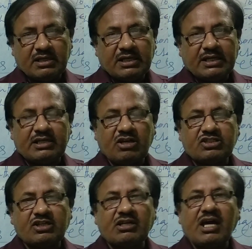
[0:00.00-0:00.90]
He
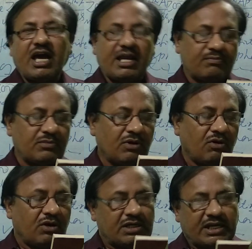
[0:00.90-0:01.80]
doesn't
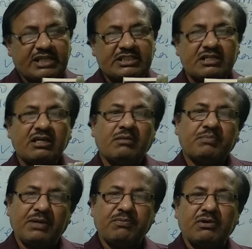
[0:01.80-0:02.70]
harm unless
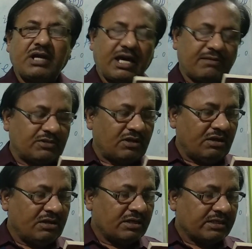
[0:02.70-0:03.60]
people harm
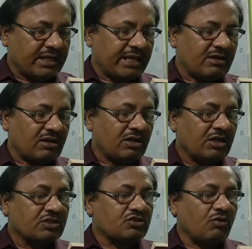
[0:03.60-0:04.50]
the
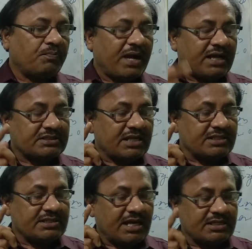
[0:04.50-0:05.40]
tiger. So first
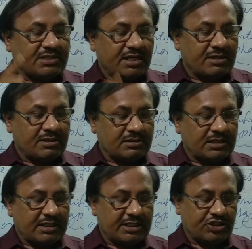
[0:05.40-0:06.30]
stanza
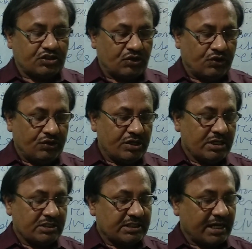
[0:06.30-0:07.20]
that is
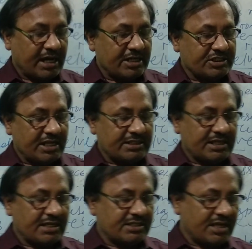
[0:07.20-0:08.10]
zoo, second
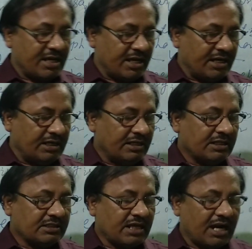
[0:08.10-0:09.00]
stanza
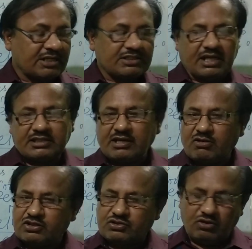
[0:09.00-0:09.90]
jungle, third stanza
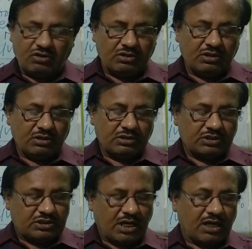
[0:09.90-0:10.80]
also
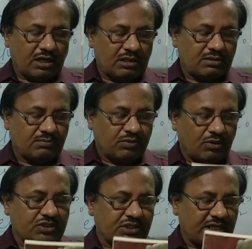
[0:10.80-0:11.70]
jungle,
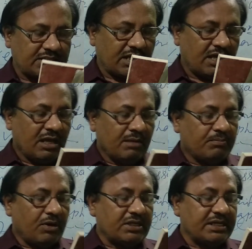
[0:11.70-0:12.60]
fourth stanza.
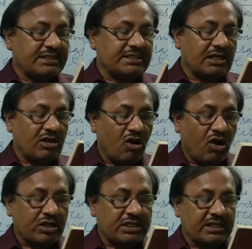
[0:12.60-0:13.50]
But he is
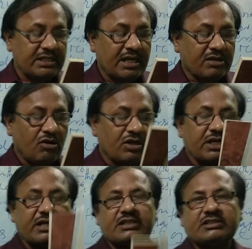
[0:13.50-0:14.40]
locked in a
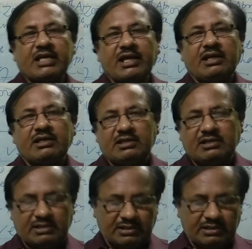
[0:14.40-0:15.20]
concrete cell.